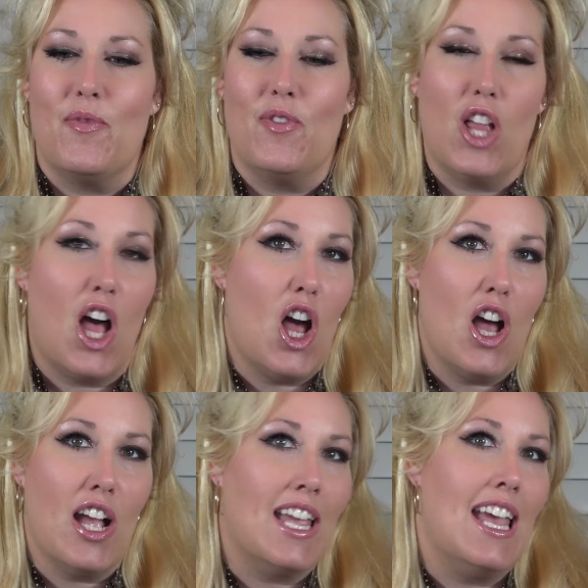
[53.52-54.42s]

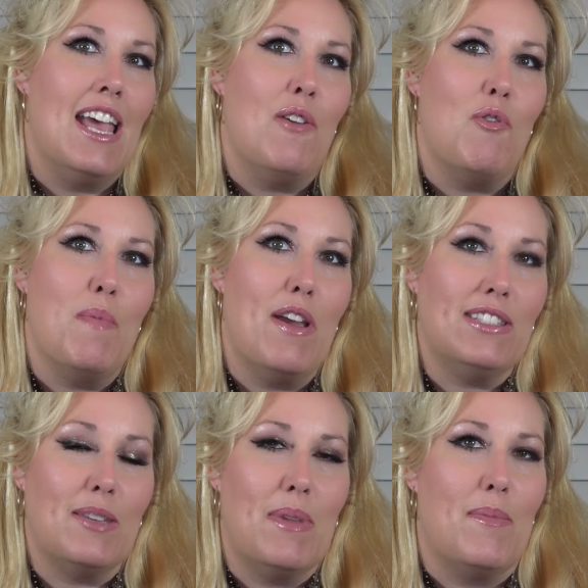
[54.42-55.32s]
vlog will
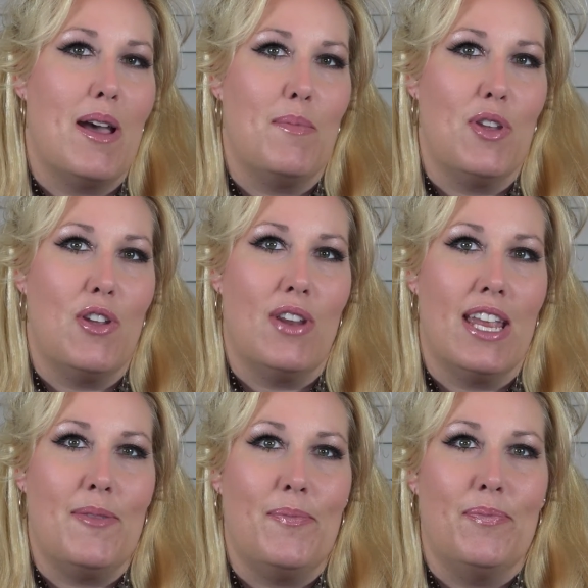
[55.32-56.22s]
mostly be about
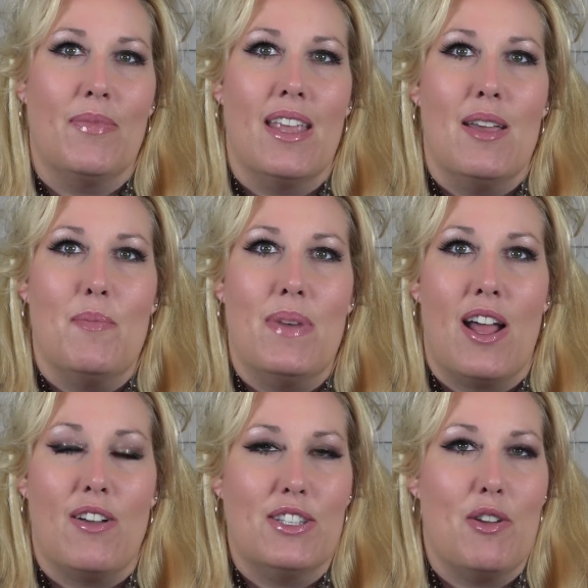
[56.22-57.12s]
beauty, but
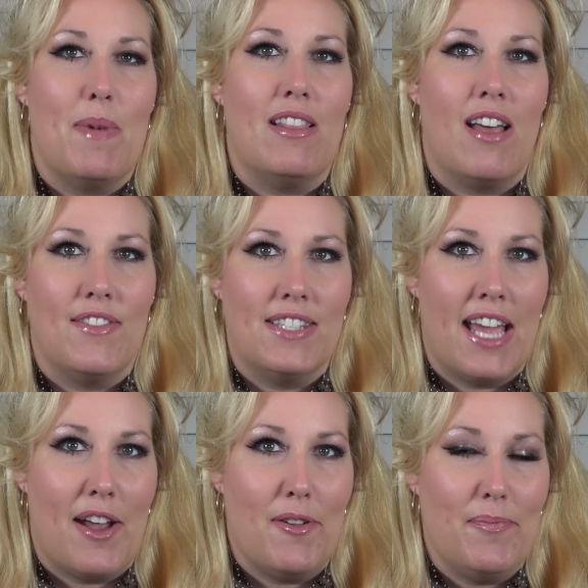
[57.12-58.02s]
also about
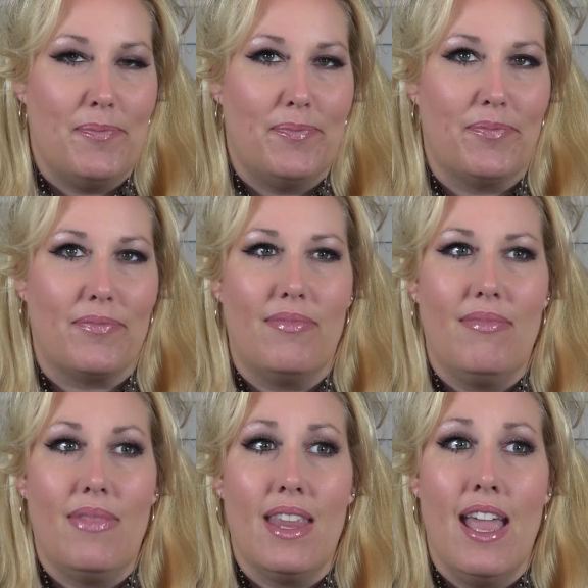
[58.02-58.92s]
lifestyle.
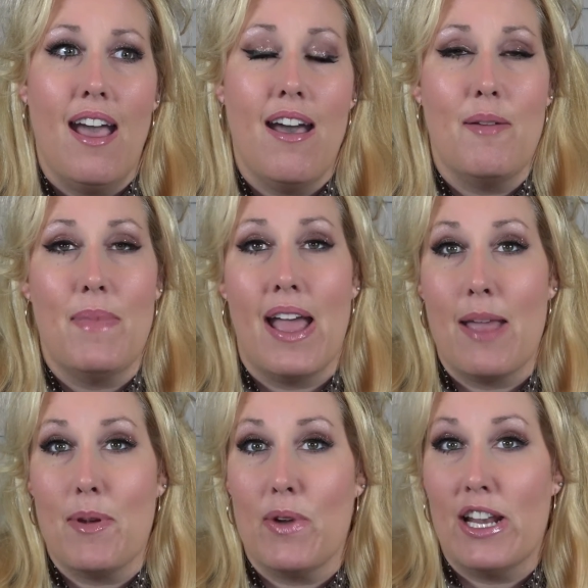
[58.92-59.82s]
I
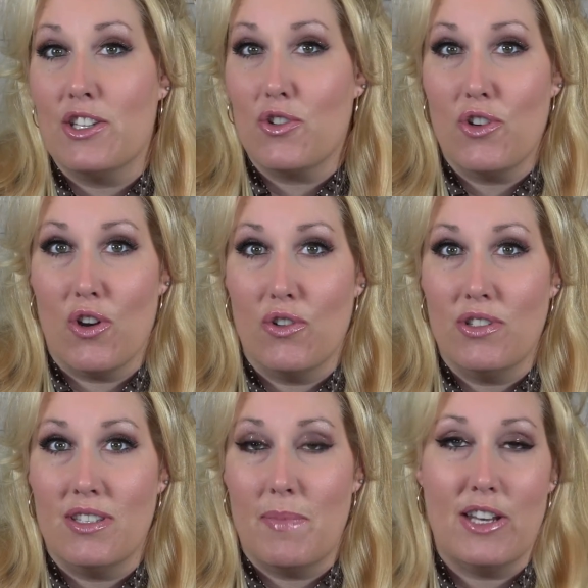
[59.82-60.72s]
am a registered
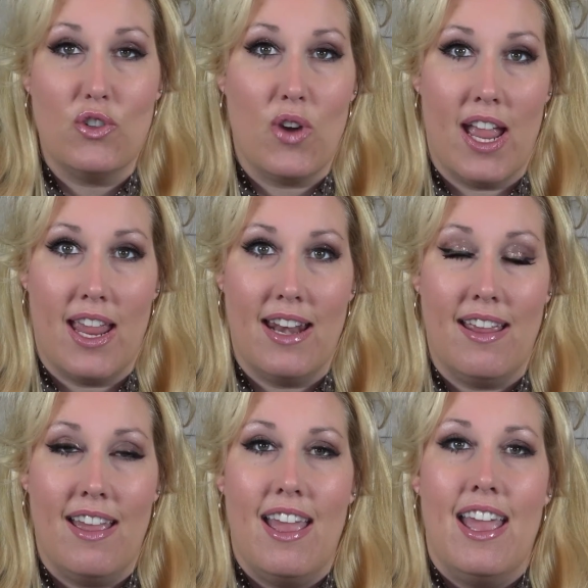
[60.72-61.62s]
nurse by trade,
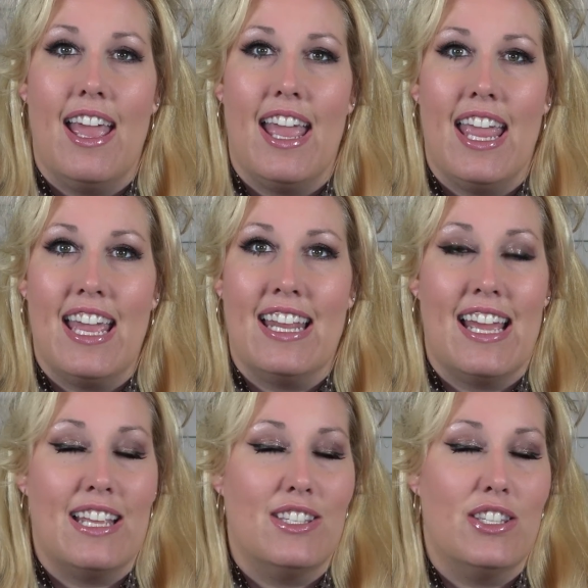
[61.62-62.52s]
and
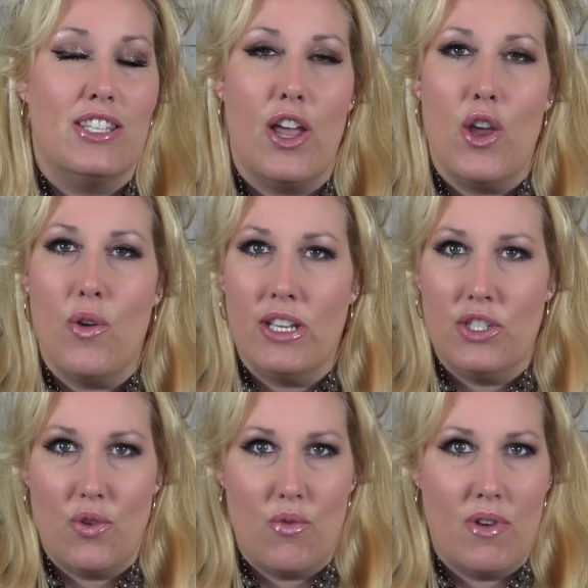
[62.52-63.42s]
I so
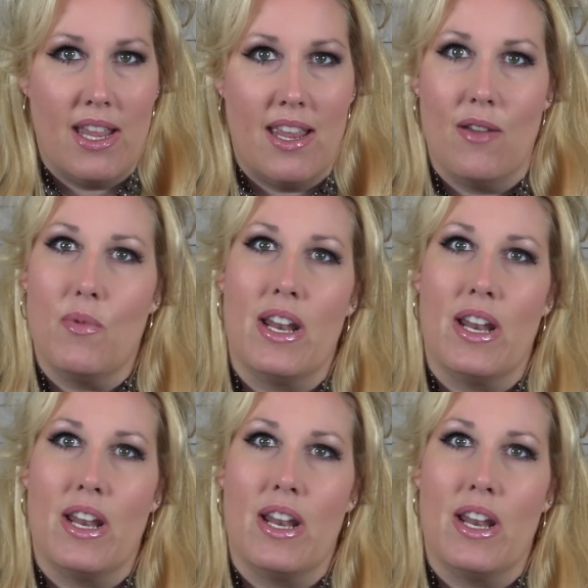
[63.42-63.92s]
enjoy what